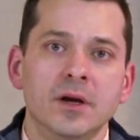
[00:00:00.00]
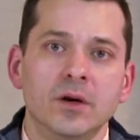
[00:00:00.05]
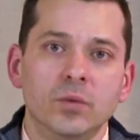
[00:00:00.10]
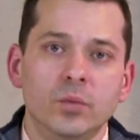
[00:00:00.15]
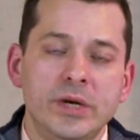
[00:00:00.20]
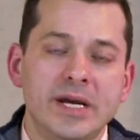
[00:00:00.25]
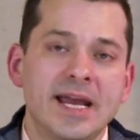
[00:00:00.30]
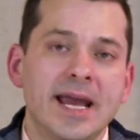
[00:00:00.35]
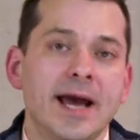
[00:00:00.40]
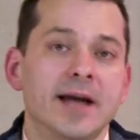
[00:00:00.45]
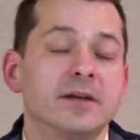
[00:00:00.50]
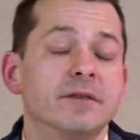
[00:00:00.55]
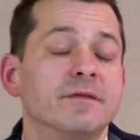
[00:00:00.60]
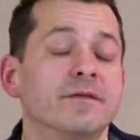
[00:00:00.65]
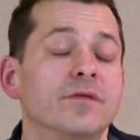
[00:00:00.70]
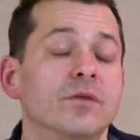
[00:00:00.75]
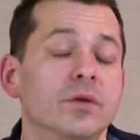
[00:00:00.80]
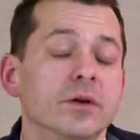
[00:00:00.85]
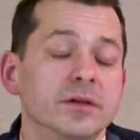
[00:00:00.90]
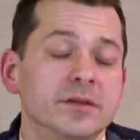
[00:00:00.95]
we can't
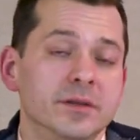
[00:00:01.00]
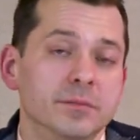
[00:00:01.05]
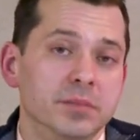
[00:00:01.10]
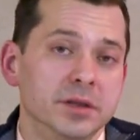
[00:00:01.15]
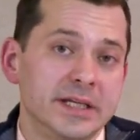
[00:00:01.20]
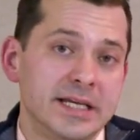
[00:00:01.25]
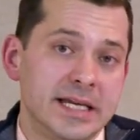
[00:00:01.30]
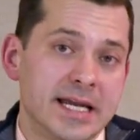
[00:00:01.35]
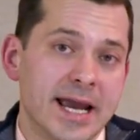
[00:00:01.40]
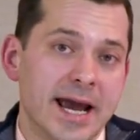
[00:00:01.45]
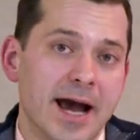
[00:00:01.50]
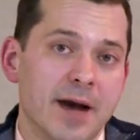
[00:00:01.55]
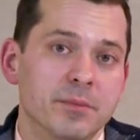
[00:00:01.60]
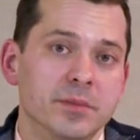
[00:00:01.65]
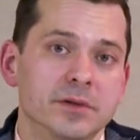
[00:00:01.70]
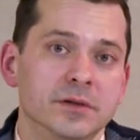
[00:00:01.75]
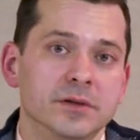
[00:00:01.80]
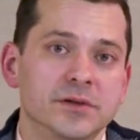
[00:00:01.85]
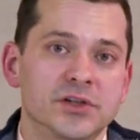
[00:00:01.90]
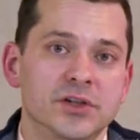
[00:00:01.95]
afford to bleed capital.